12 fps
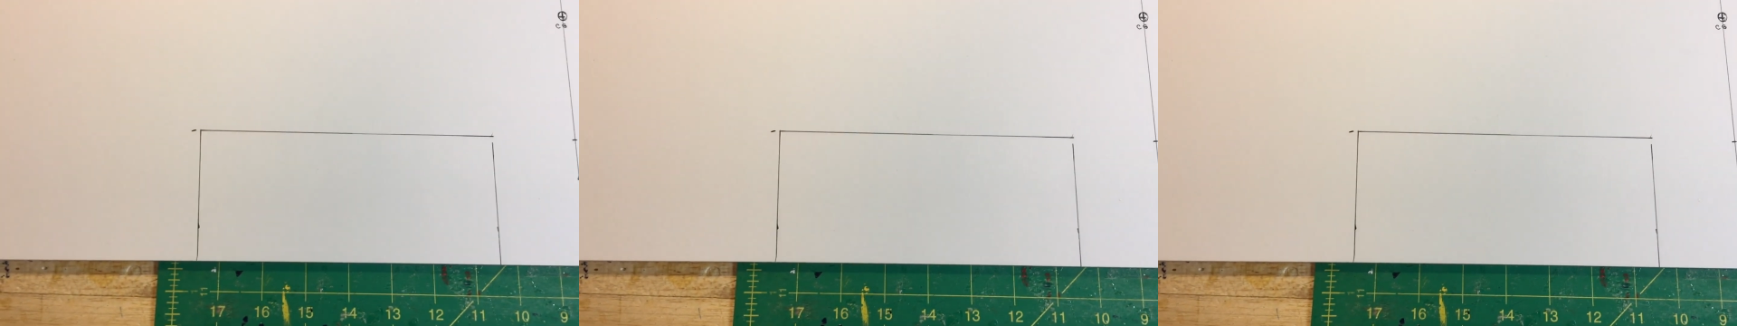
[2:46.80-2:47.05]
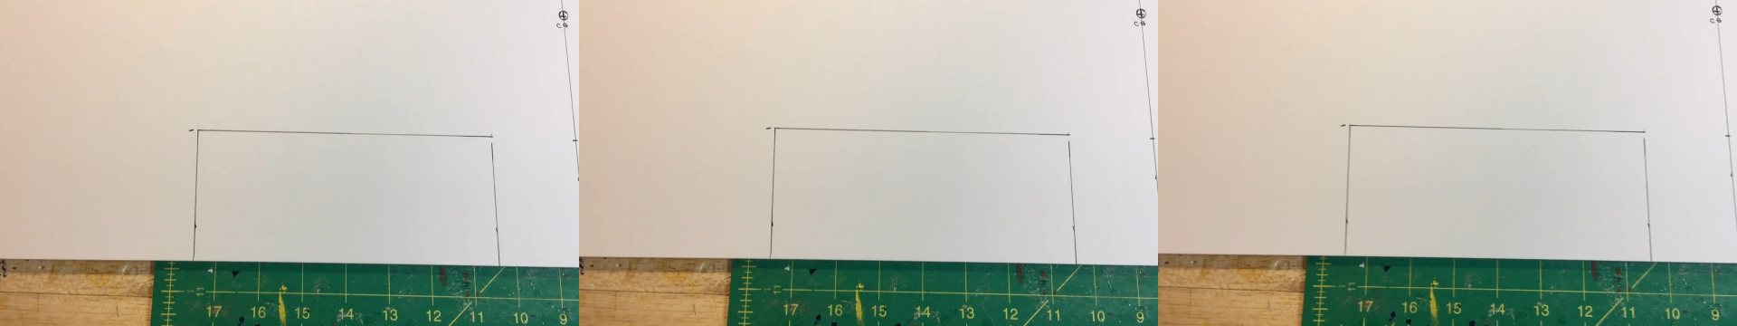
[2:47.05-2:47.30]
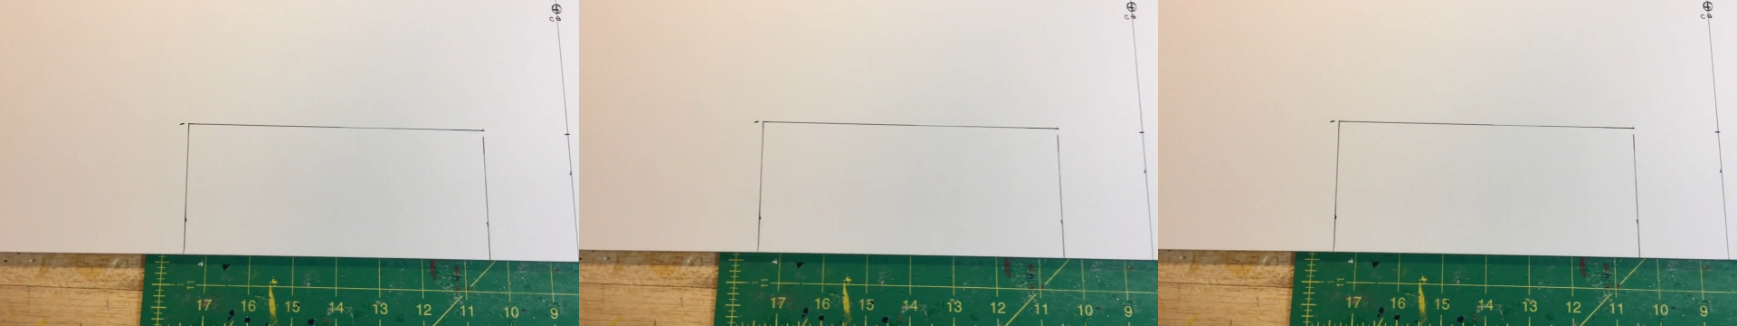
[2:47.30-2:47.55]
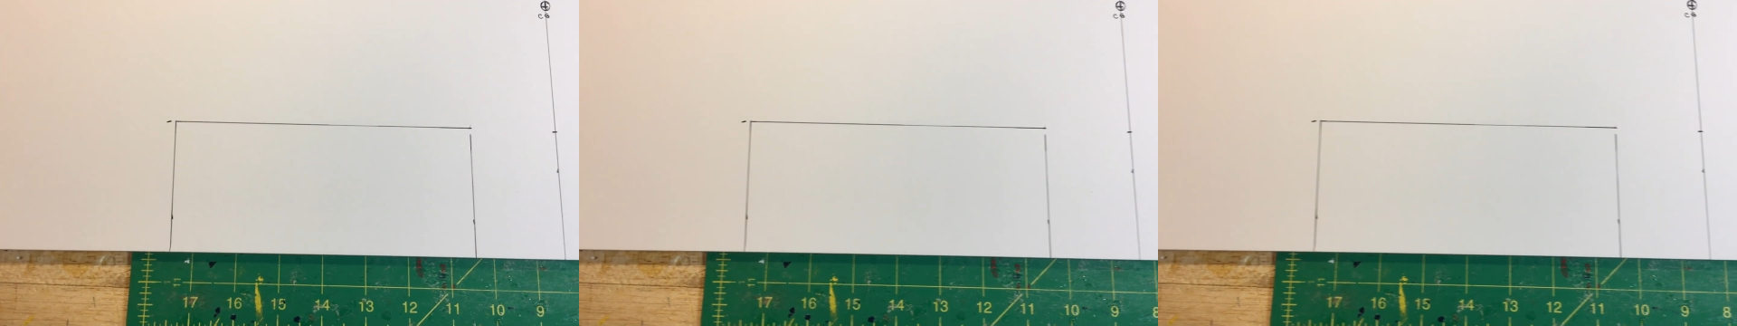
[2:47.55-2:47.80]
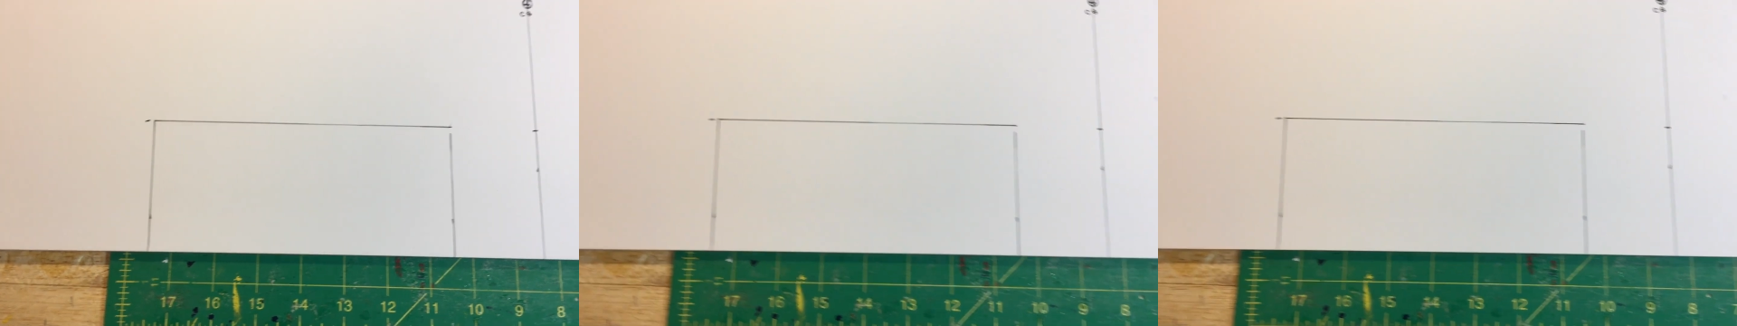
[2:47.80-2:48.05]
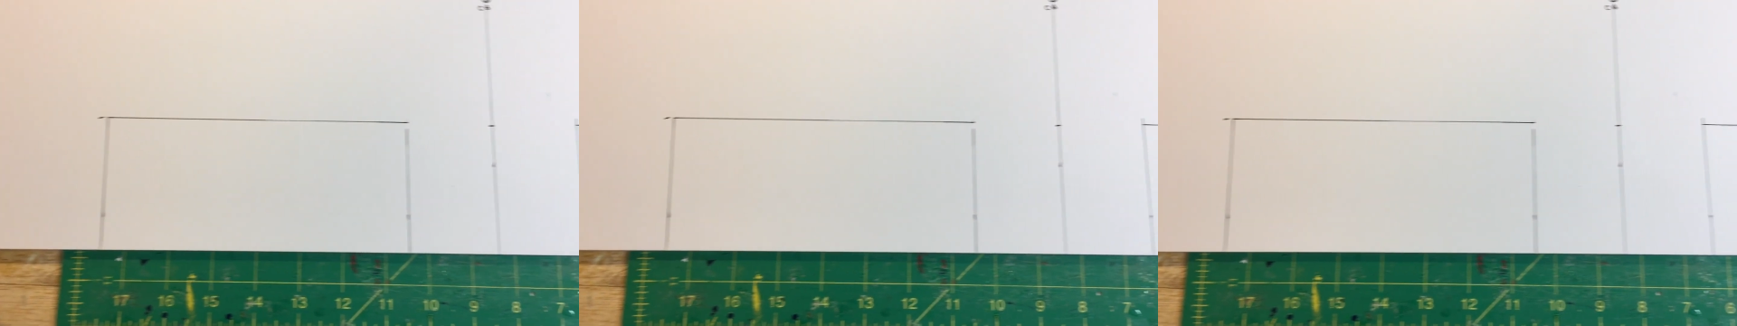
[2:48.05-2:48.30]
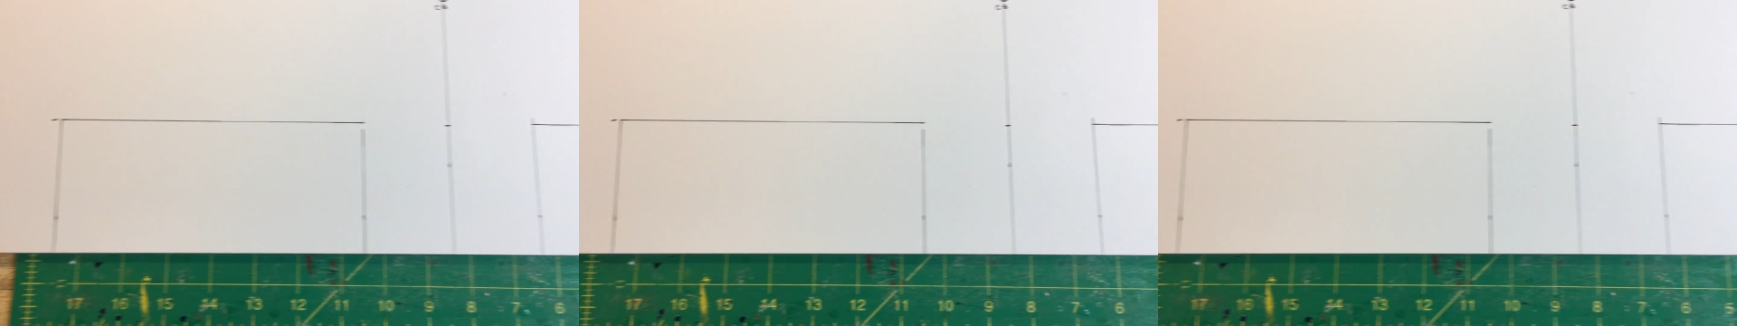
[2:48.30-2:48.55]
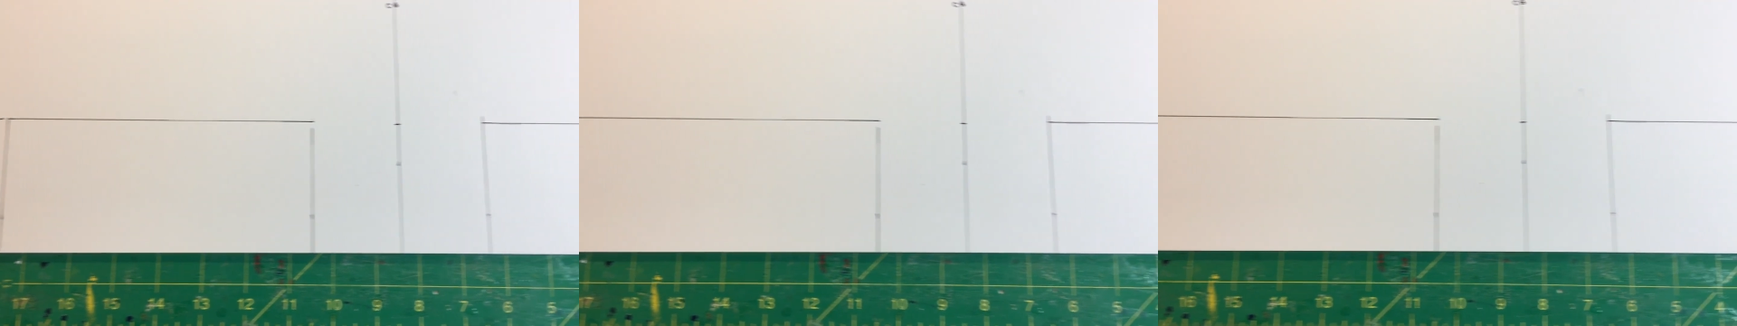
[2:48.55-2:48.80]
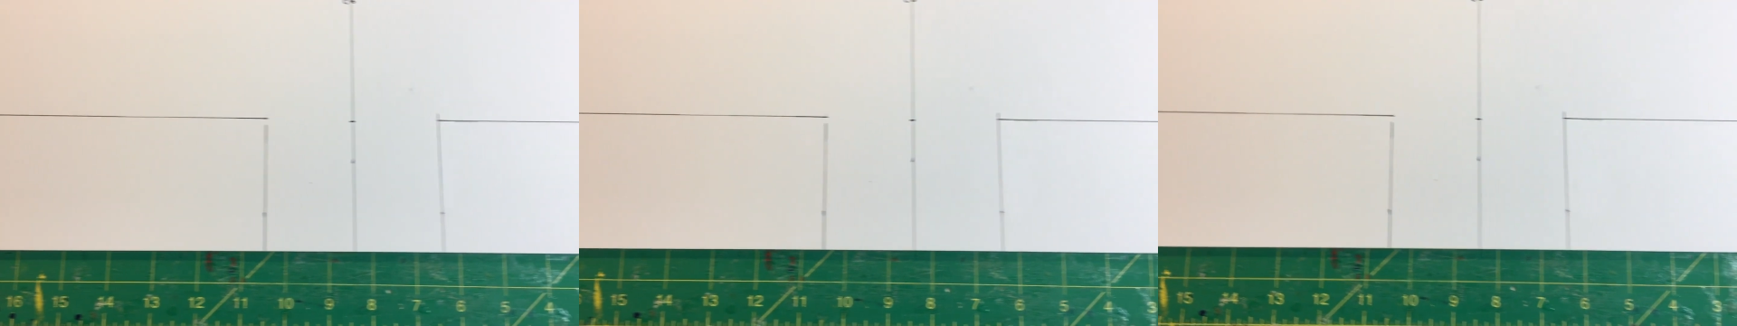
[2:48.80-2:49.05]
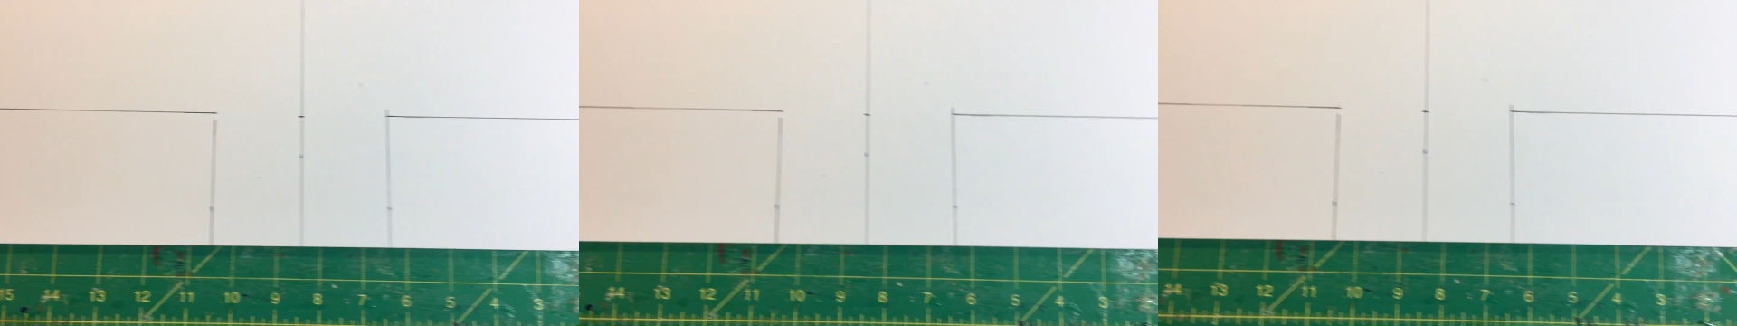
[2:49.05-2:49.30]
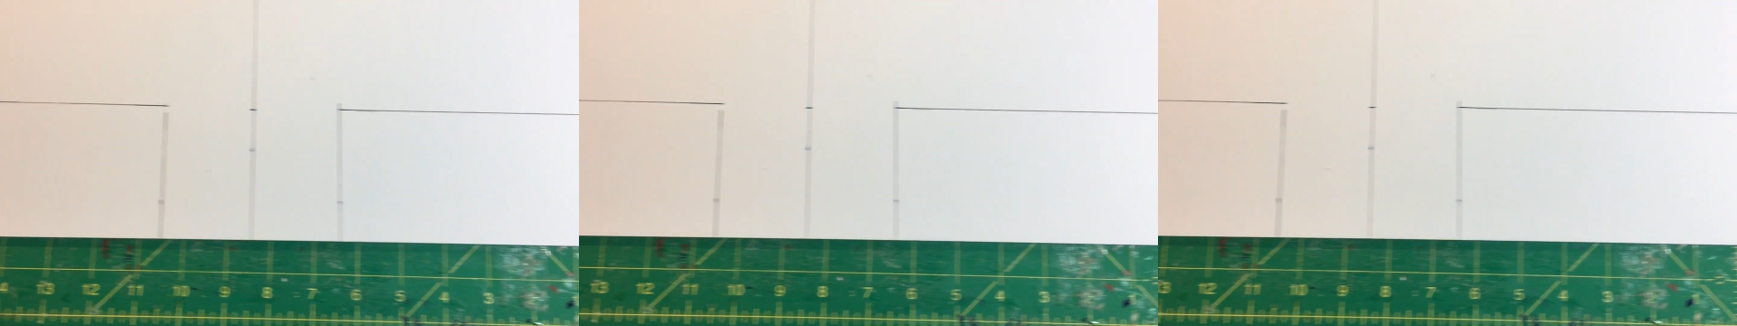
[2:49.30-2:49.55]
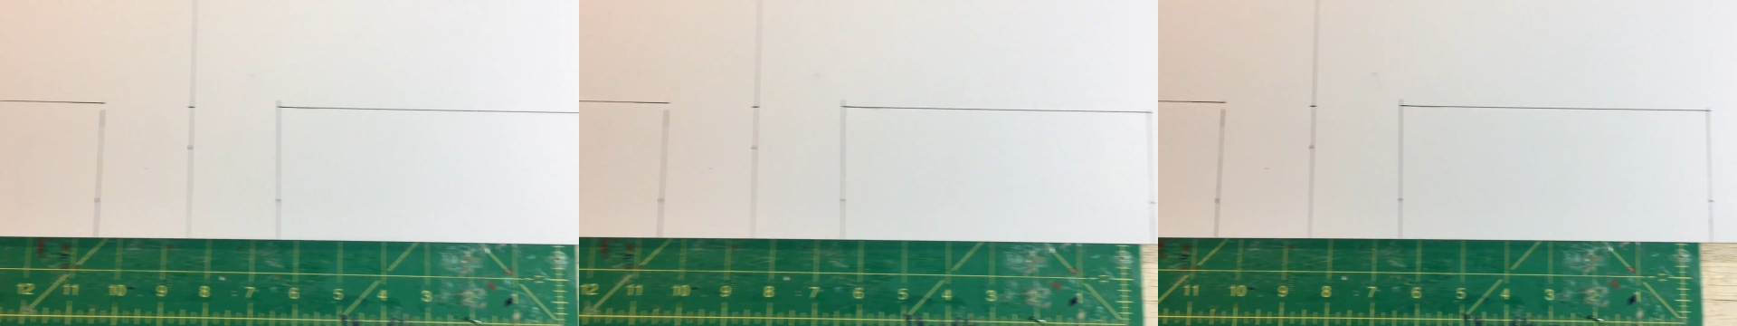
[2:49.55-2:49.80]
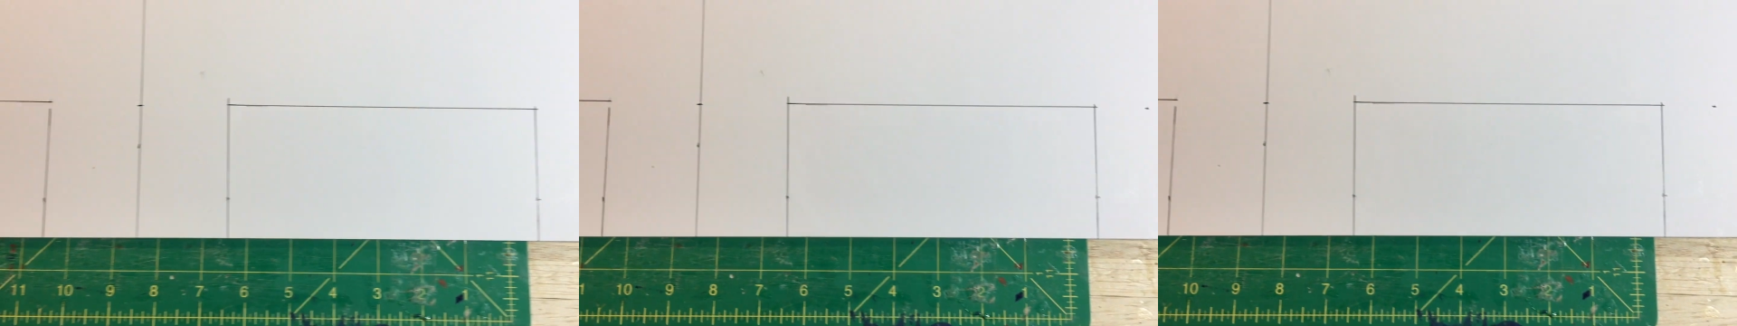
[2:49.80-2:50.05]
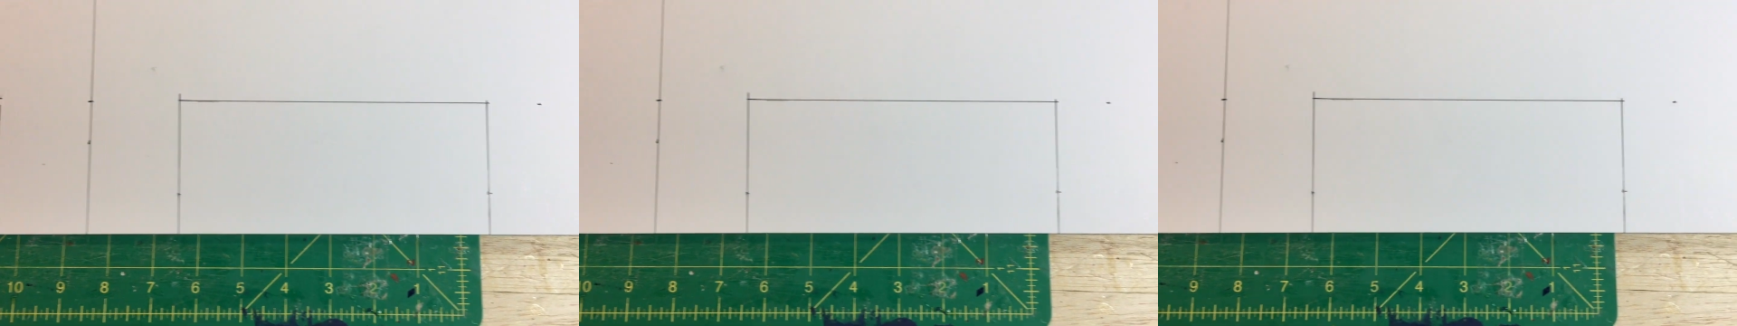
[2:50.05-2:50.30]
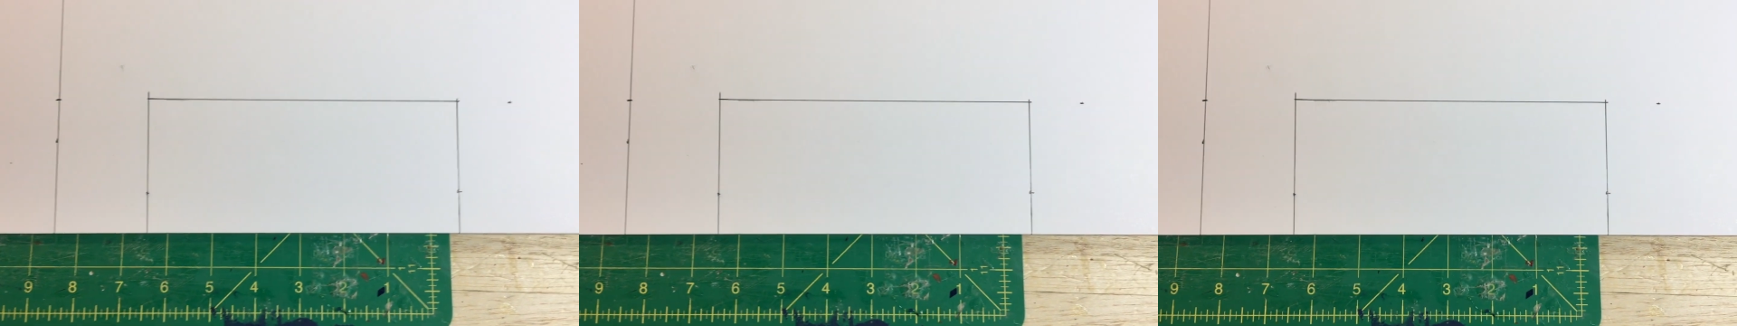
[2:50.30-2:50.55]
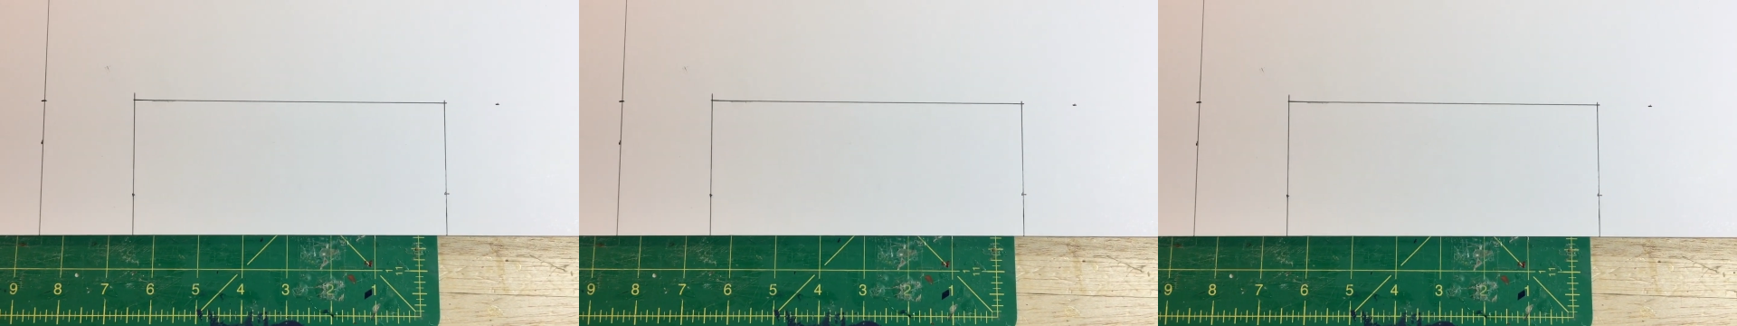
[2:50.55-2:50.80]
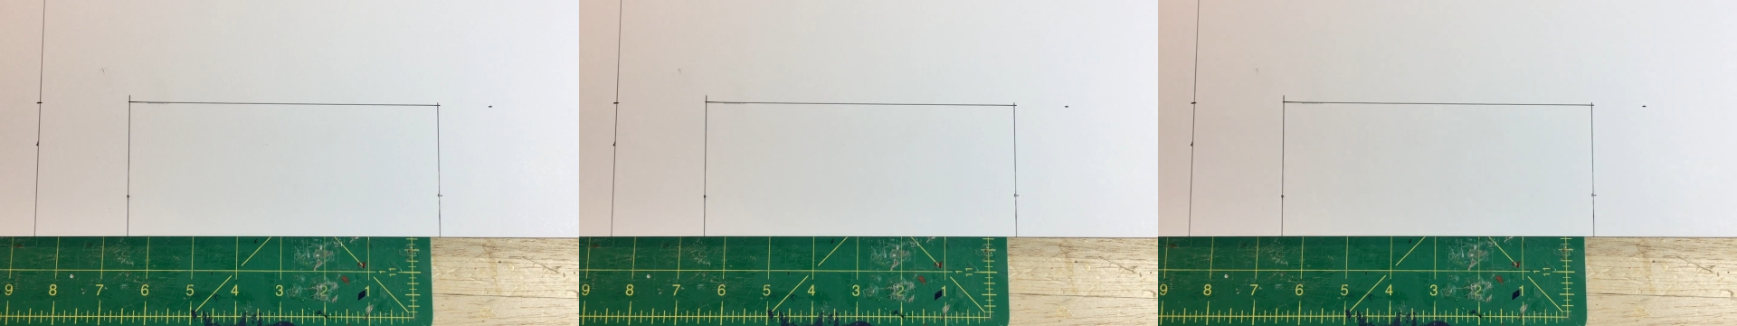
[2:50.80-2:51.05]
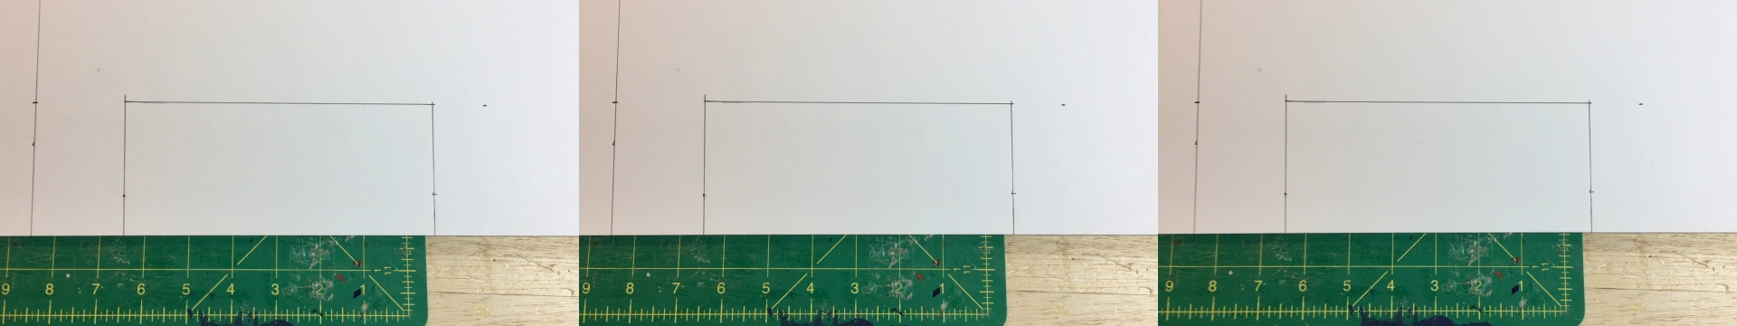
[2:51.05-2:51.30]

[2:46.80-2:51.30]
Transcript: Nobody's mouth can be seen.